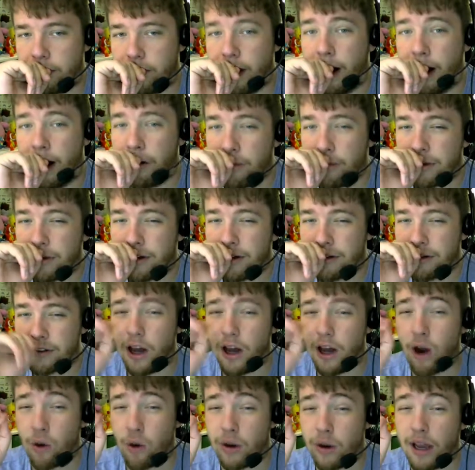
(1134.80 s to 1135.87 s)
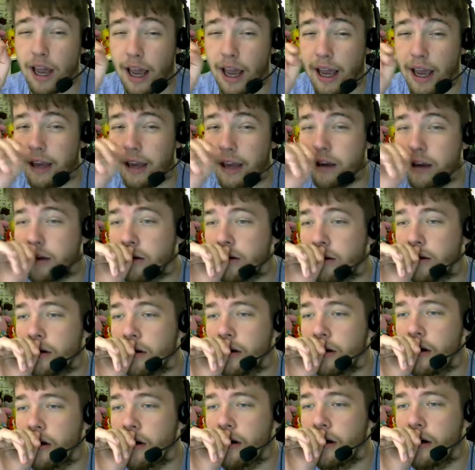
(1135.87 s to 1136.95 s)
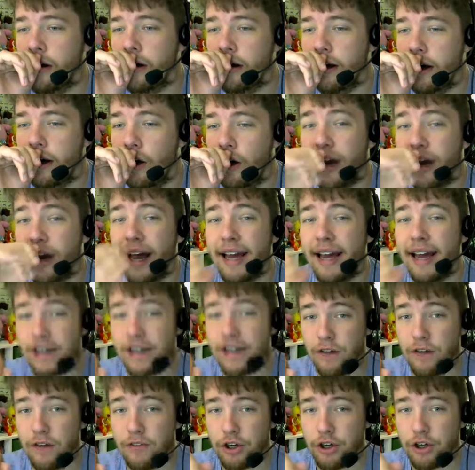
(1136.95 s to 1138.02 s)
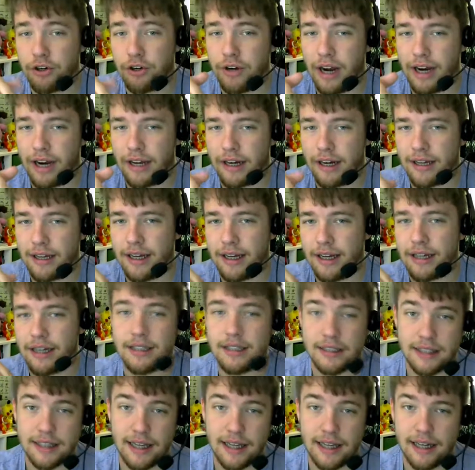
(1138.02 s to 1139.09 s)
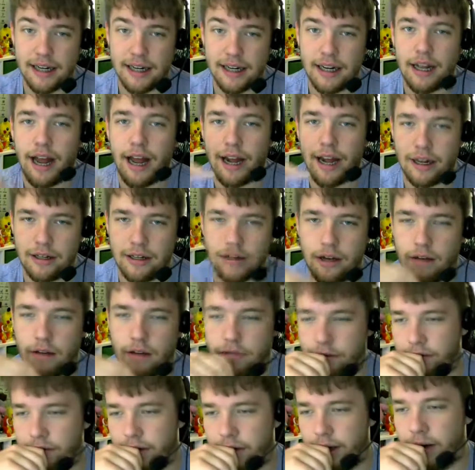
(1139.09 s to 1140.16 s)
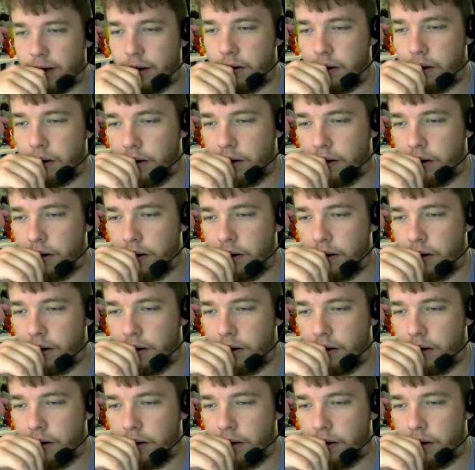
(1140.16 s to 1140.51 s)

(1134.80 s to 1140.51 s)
I'm hoping it looks okay. Okay enough that you're not gonna like see it and click off the video.